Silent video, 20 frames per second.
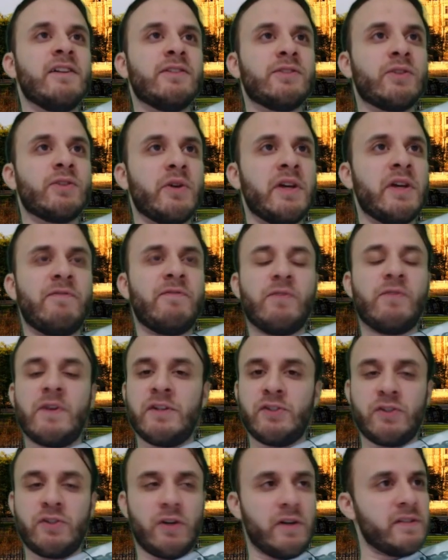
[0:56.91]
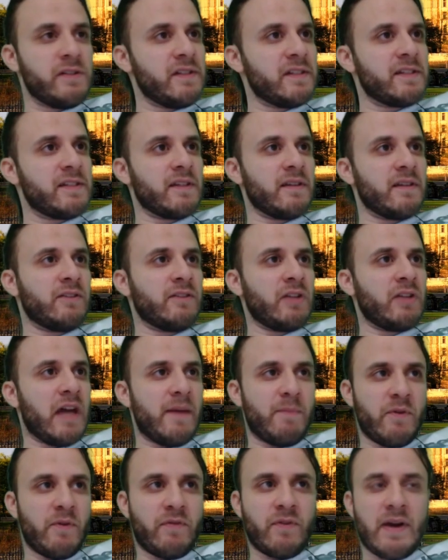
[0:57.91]
So if you enjoy this
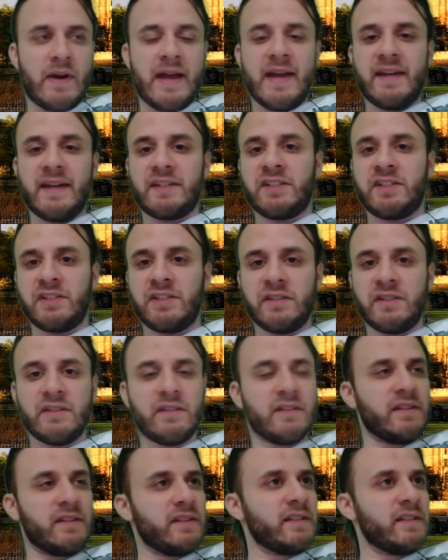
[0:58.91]
type of reaction,